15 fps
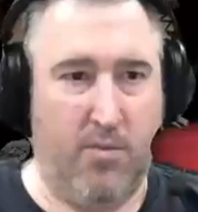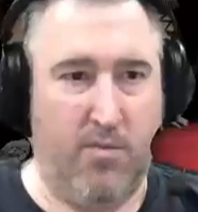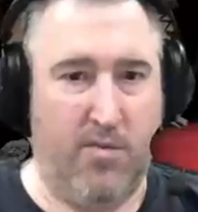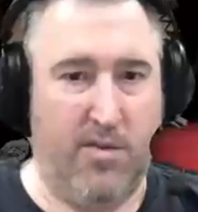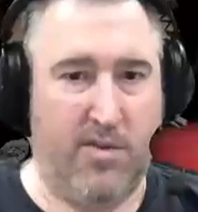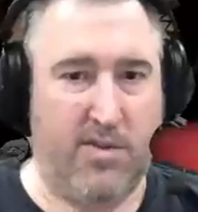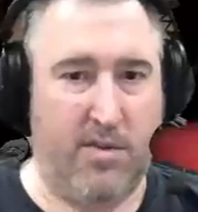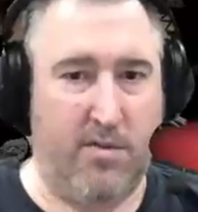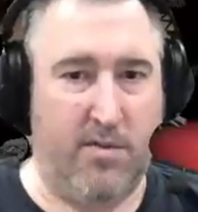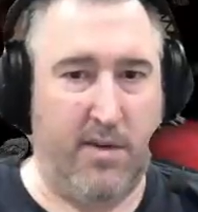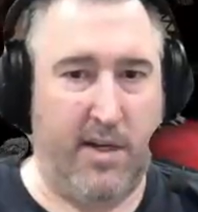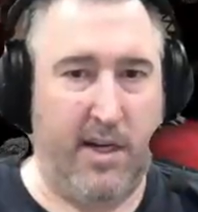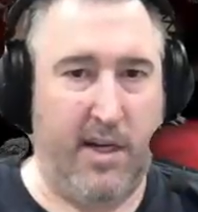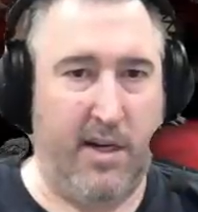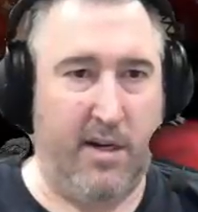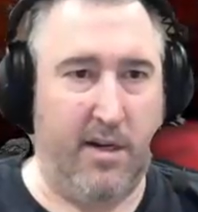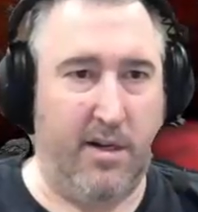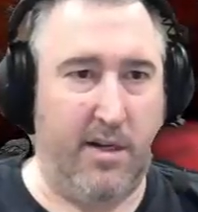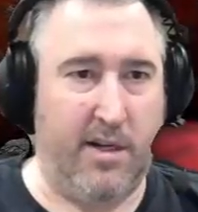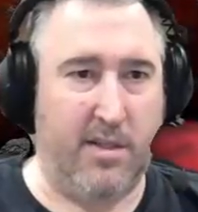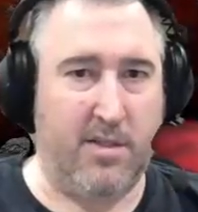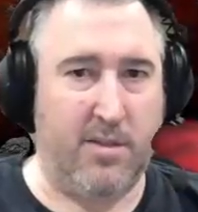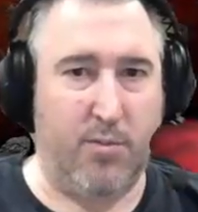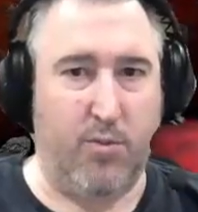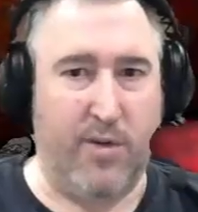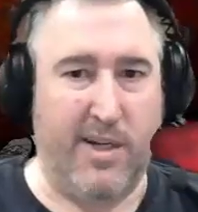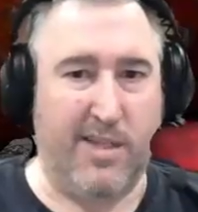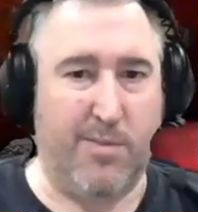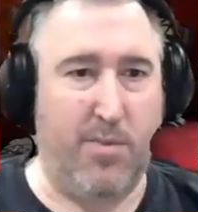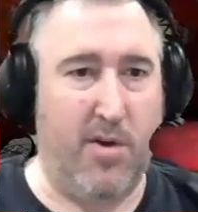Move this over here, get some
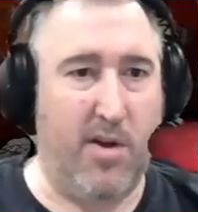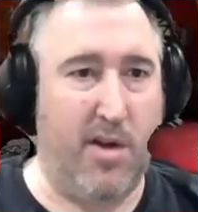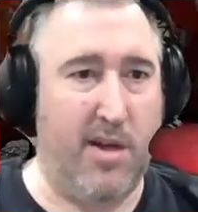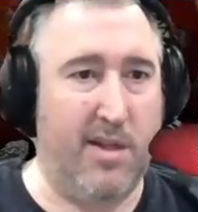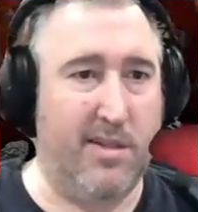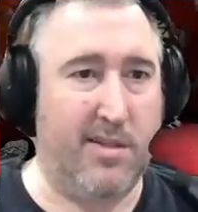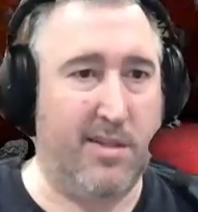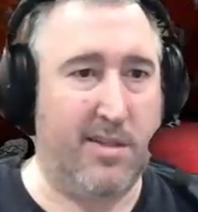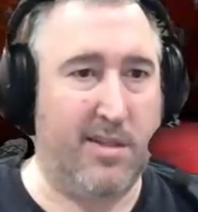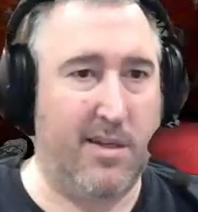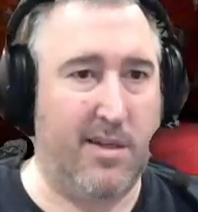respawns.